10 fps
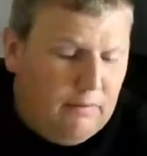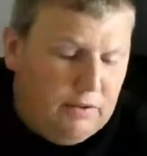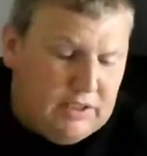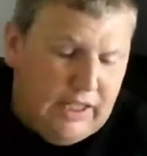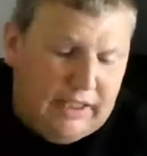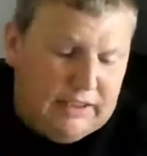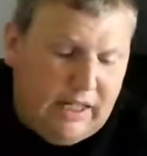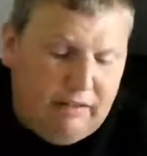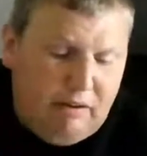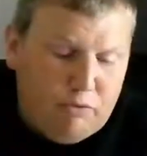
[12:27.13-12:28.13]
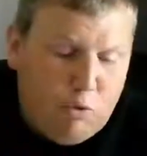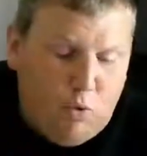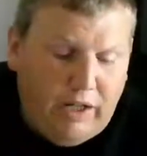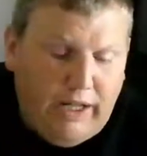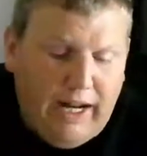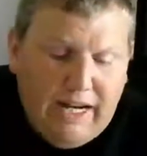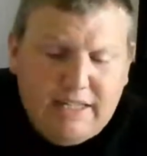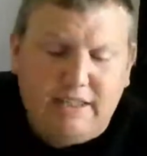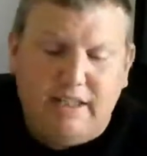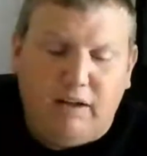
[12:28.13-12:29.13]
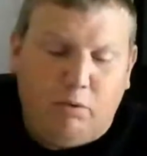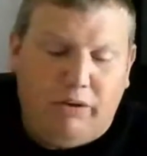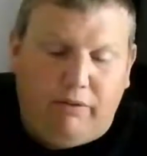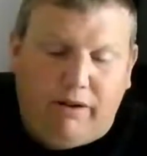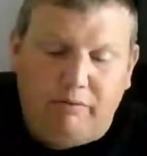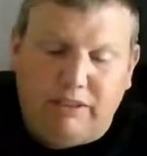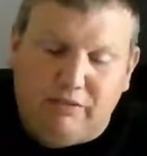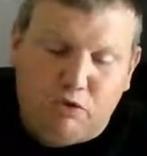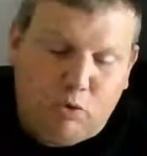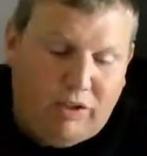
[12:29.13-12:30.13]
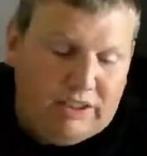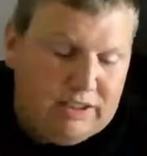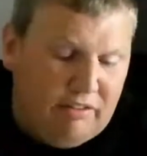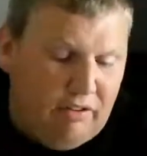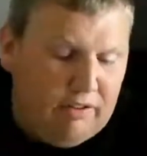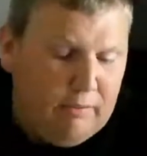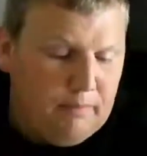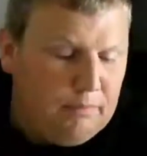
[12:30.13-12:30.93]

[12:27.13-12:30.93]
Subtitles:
Saints gave up 28, while the Rams gave up 27.